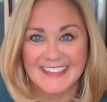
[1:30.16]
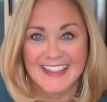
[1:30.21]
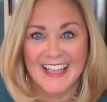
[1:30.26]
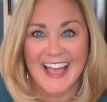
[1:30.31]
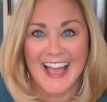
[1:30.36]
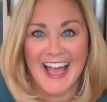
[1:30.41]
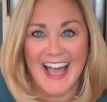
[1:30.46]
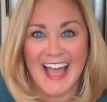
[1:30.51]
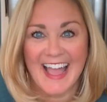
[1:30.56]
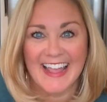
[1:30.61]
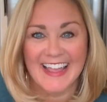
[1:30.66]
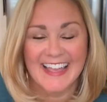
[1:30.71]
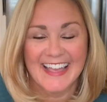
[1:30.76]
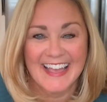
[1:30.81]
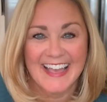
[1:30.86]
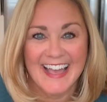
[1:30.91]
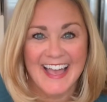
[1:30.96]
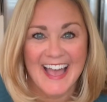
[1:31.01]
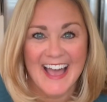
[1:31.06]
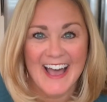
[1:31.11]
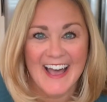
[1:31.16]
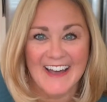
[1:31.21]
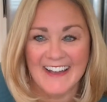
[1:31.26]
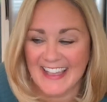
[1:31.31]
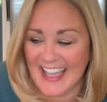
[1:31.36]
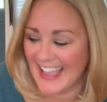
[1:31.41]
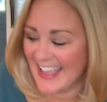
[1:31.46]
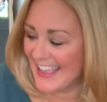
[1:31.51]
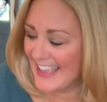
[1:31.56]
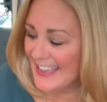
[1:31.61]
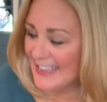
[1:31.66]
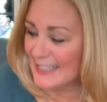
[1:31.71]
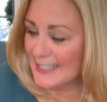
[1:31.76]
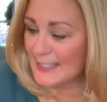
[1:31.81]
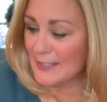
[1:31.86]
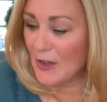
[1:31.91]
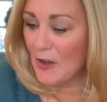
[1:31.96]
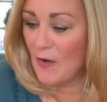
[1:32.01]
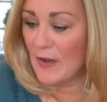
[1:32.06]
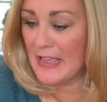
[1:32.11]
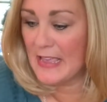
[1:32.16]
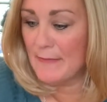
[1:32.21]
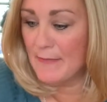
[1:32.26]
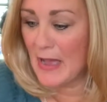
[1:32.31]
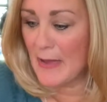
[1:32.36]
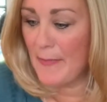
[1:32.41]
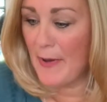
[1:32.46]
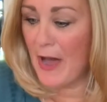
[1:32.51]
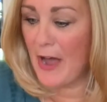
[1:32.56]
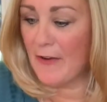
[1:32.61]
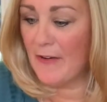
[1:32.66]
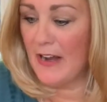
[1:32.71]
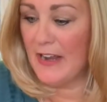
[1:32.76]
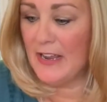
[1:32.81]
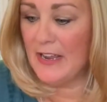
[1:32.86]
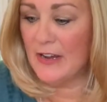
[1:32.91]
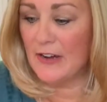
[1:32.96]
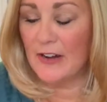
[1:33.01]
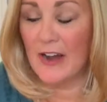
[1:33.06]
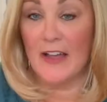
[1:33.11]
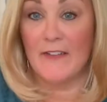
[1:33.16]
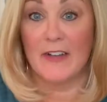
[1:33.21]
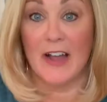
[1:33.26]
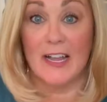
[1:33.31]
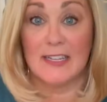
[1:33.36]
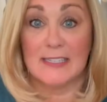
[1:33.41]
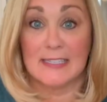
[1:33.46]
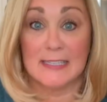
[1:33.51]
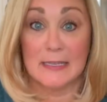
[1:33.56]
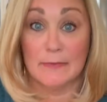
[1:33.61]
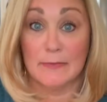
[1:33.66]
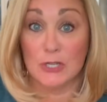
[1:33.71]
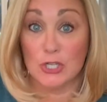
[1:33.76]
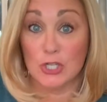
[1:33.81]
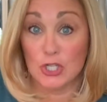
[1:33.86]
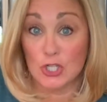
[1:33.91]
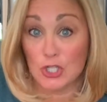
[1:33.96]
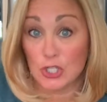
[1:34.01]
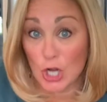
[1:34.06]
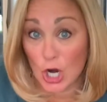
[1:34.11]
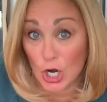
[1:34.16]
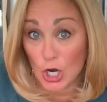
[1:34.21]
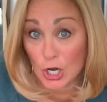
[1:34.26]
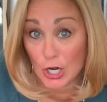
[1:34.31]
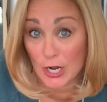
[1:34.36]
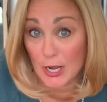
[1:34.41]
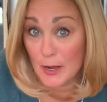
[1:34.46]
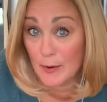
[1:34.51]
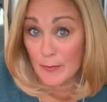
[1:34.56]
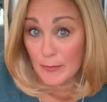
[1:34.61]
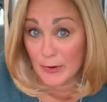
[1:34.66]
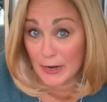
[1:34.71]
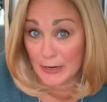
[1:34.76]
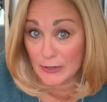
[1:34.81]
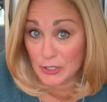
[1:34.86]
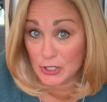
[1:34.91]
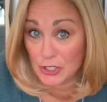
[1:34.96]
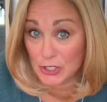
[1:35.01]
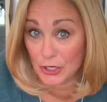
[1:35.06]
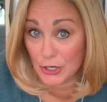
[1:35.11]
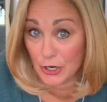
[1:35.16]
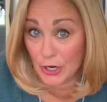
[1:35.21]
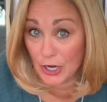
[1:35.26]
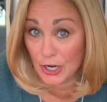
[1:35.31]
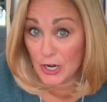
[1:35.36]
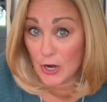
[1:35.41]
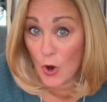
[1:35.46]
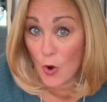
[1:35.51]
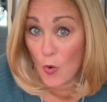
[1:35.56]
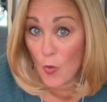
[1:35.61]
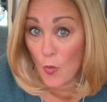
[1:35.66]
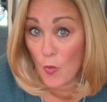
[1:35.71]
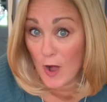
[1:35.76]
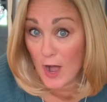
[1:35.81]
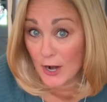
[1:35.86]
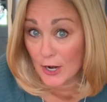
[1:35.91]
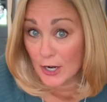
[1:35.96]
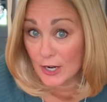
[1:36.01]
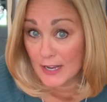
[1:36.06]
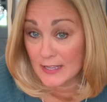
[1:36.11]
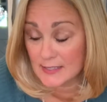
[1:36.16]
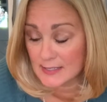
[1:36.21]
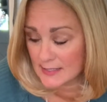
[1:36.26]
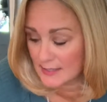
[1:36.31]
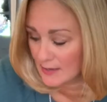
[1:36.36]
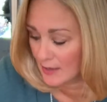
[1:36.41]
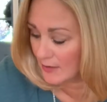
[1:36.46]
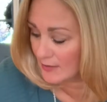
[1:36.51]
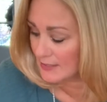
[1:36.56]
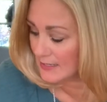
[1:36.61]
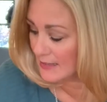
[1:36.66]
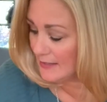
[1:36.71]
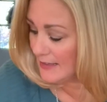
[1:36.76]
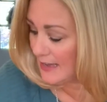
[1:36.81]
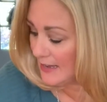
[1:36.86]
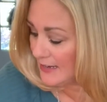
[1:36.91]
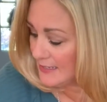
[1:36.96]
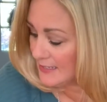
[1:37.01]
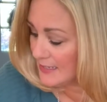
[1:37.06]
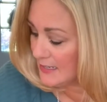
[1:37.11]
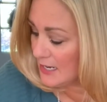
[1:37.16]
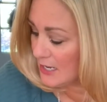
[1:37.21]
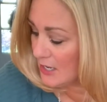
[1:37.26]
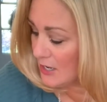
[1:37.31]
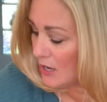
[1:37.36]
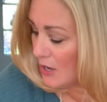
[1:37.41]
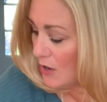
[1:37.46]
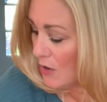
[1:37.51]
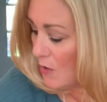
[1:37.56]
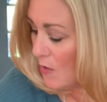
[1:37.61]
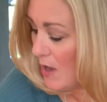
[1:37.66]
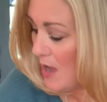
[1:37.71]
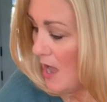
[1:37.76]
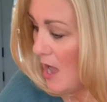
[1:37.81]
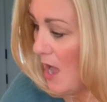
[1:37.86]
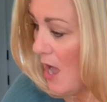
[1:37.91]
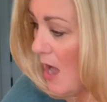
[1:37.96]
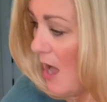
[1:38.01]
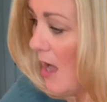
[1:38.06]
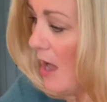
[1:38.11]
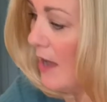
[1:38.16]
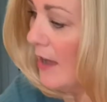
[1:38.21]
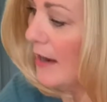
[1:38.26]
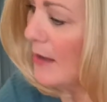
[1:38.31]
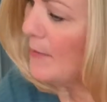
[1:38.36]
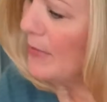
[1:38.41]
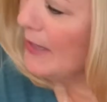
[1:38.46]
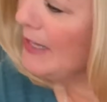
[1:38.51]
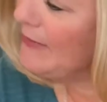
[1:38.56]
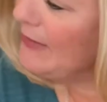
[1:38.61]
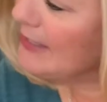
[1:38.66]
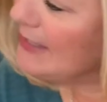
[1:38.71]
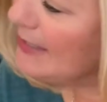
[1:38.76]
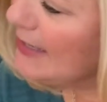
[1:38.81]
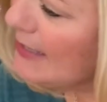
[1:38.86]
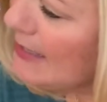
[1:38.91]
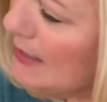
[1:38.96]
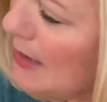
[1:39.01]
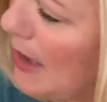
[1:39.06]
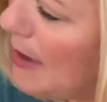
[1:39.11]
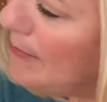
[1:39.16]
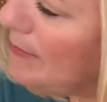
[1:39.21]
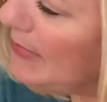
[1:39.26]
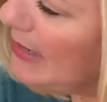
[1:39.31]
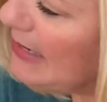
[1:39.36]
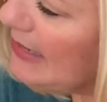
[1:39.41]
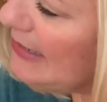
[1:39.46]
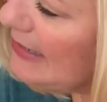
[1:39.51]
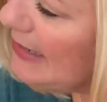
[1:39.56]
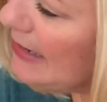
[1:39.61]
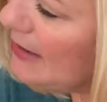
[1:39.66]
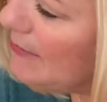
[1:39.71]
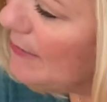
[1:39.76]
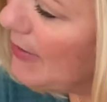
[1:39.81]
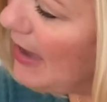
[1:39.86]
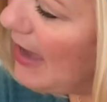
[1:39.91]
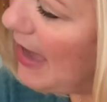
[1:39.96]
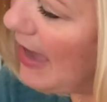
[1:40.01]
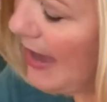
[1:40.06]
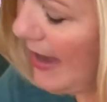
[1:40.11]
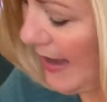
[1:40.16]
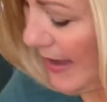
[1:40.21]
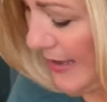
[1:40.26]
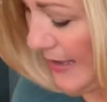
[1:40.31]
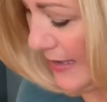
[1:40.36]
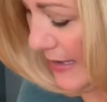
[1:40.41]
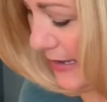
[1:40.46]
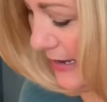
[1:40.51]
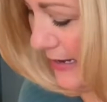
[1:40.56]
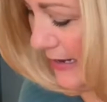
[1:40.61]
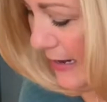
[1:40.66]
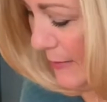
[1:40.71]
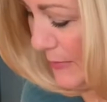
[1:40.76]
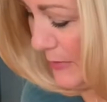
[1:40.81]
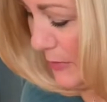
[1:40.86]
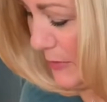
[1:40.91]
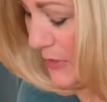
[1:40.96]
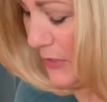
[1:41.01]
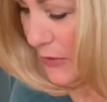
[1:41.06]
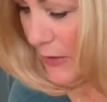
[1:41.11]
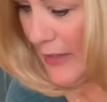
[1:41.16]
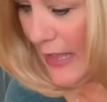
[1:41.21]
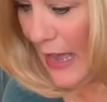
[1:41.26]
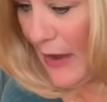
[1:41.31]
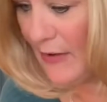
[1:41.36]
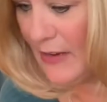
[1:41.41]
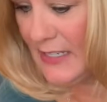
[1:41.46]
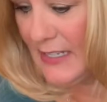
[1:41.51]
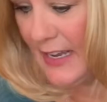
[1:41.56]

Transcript: Hi. Okay, so in my pot right here, I've got some dark brown sugar, water, and salt. That is gonna go on, I believe it says a medium-high heat, and I'm supposed to allow it to